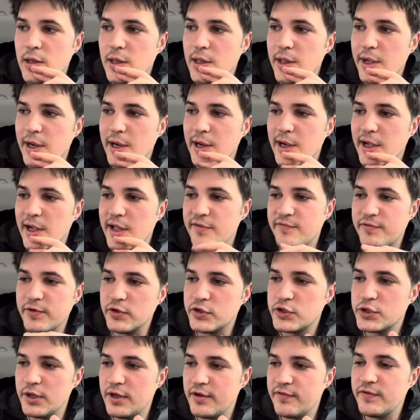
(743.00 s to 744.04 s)

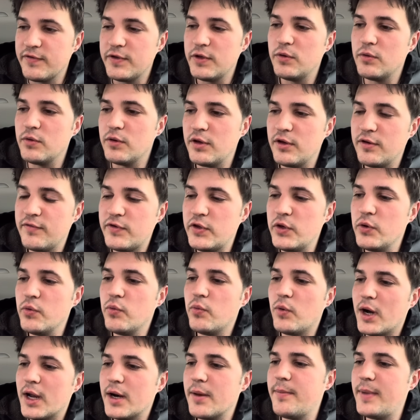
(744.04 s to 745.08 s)
If you
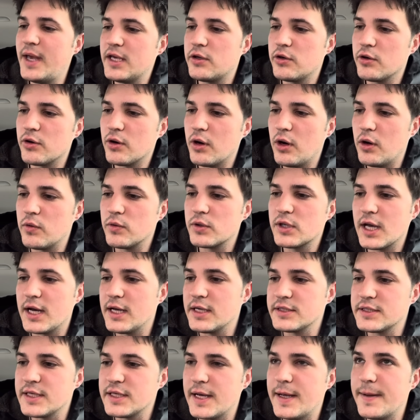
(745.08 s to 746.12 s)
want to make your own
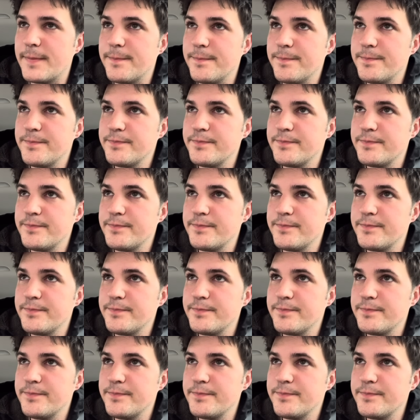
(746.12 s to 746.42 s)
content,